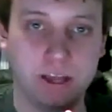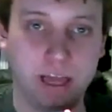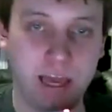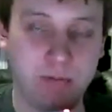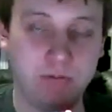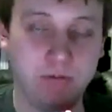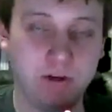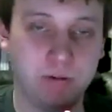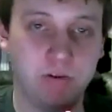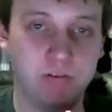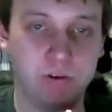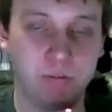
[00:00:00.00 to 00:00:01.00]
have people come
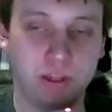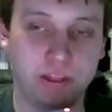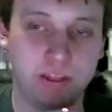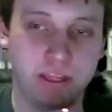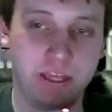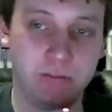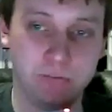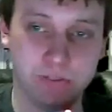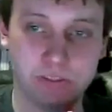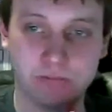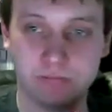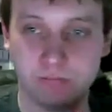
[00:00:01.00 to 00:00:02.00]
over and play the
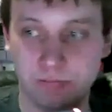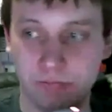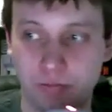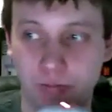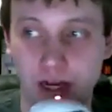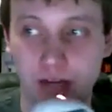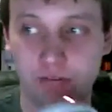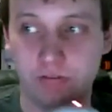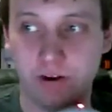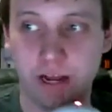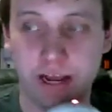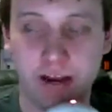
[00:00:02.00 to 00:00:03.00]
games. But
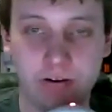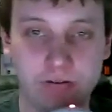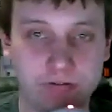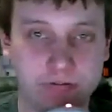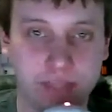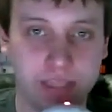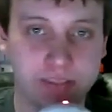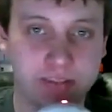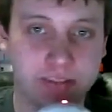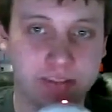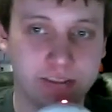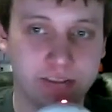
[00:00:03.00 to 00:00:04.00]
for now,
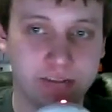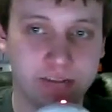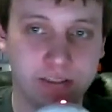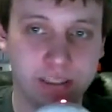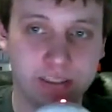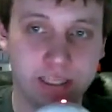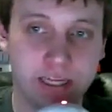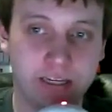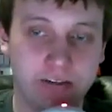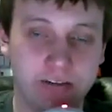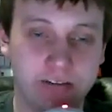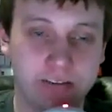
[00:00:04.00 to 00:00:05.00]
it's kind
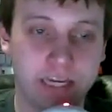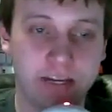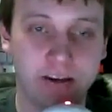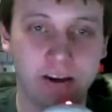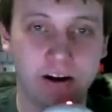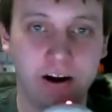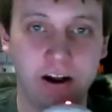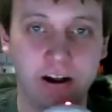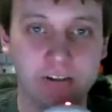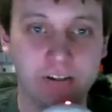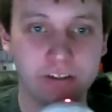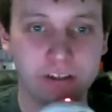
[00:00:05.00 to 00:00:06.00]
of sayonara
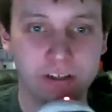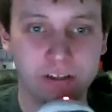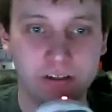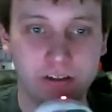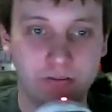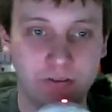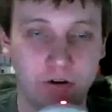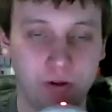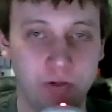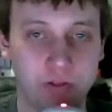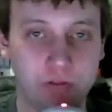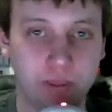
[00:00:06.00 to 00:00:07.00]
for
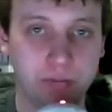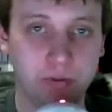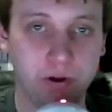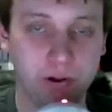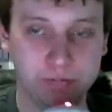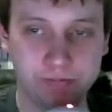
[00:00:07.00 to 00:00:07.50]
most people.